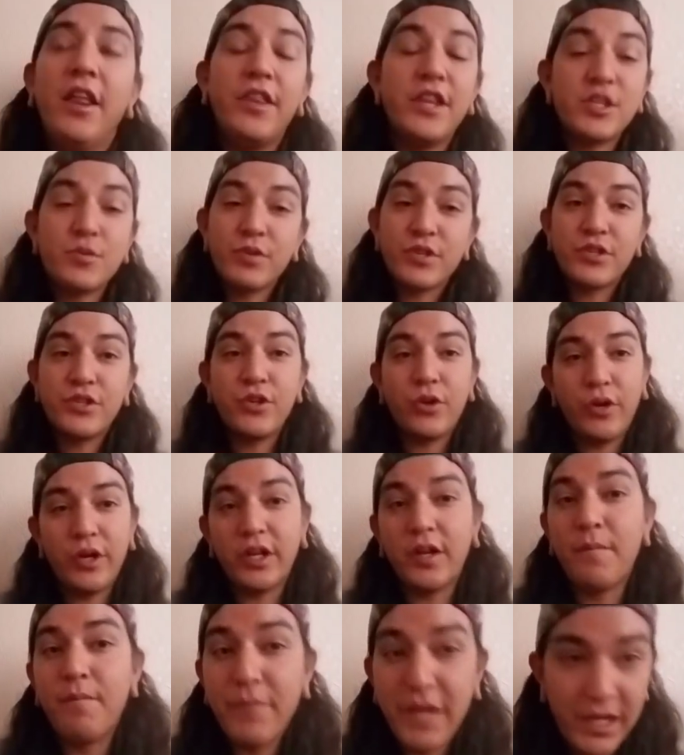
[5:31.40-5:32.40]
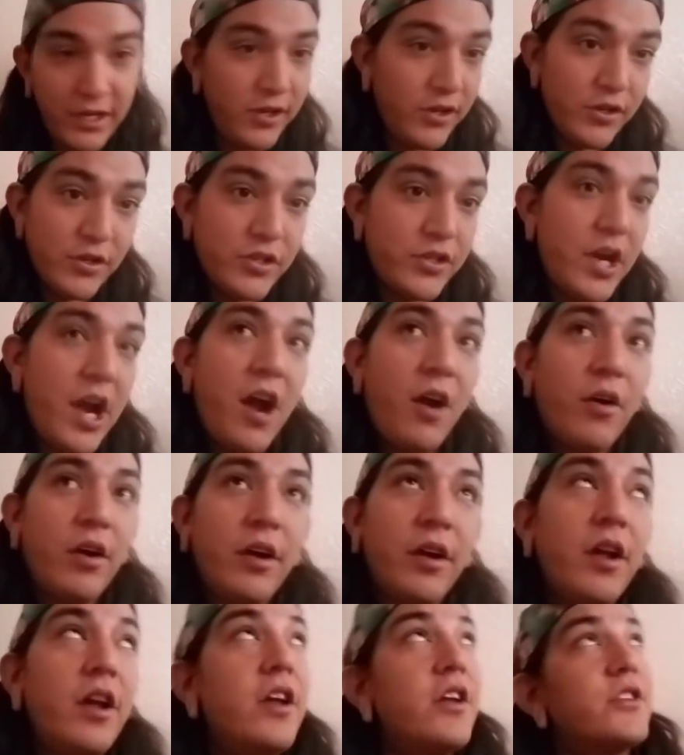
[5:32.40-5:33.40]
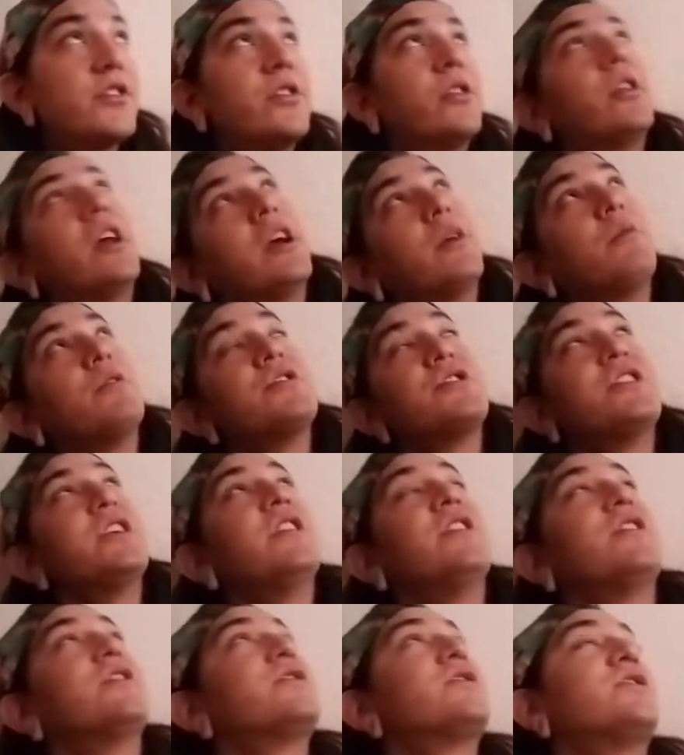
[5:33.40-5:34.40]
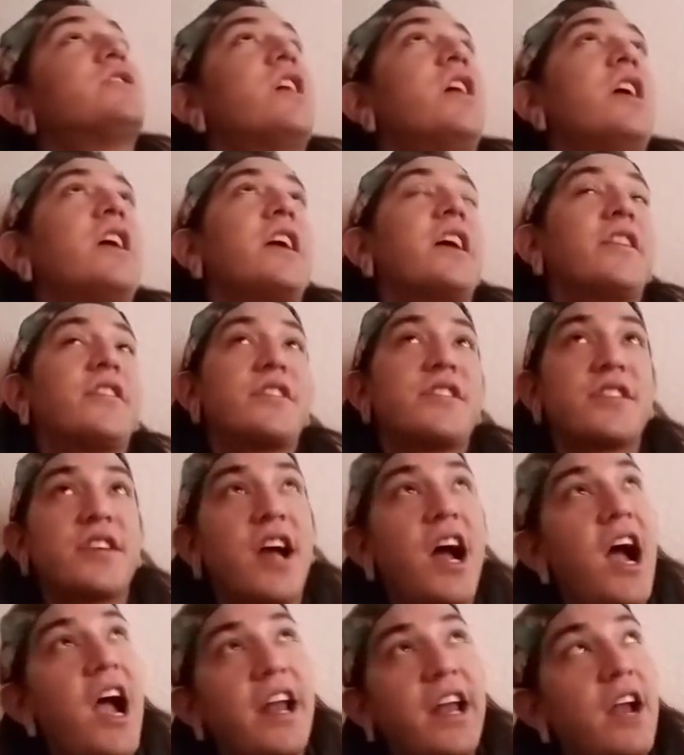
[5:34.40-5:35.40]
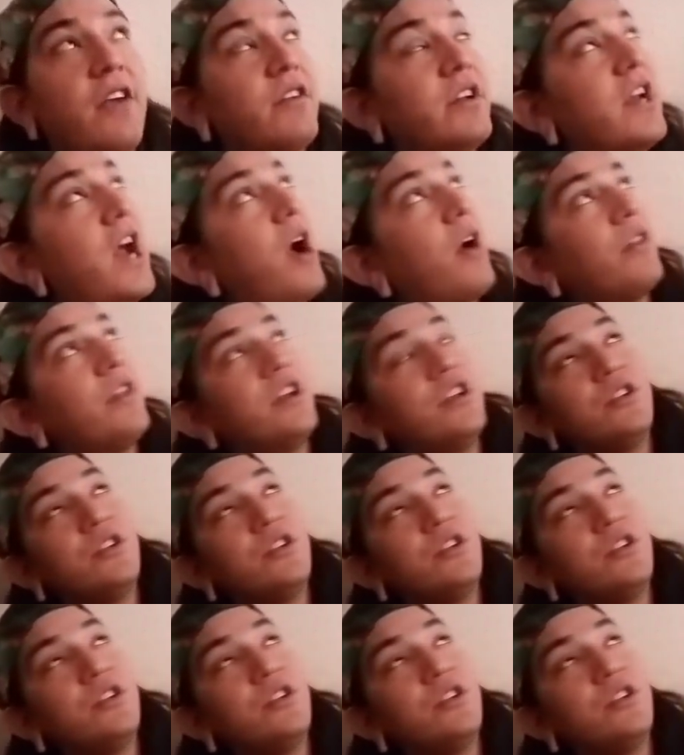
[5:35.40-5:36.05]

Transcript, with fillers: This was during a meteor shower. So like we're sitting there staring at the sky and every now and then